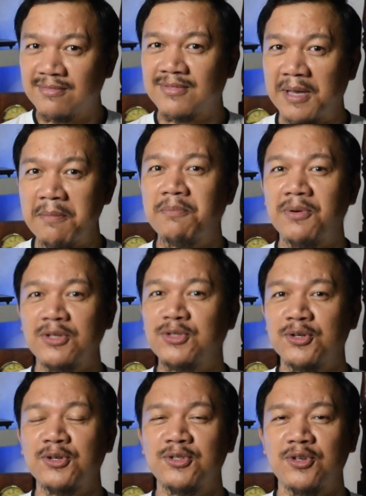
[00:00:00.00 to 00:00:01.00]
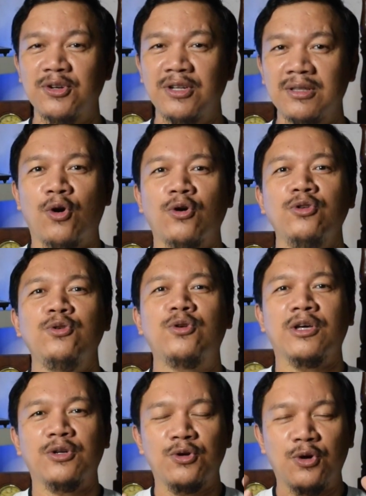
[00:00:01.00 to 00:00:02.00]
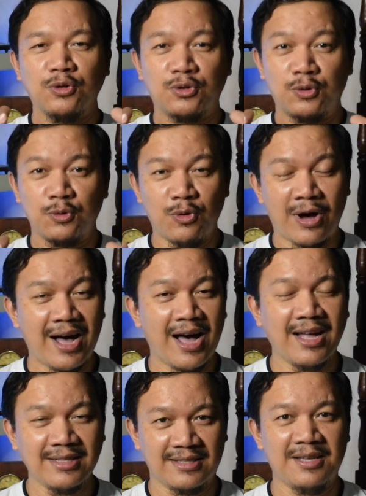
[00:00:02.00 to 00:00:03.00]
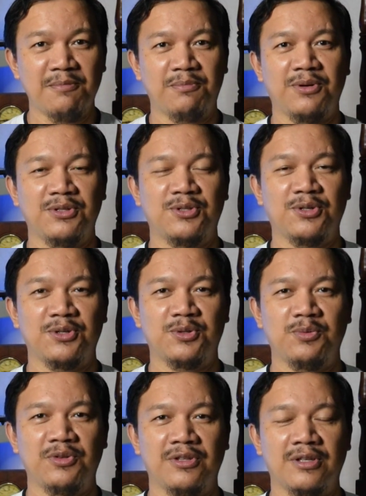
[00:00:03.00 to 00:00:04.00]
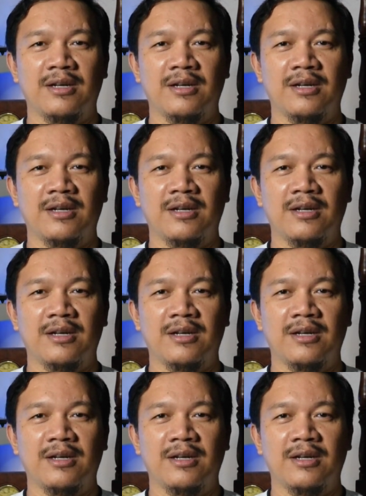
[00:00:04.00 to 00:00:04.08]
temperatures on it, or you can go to hot temperatures with it.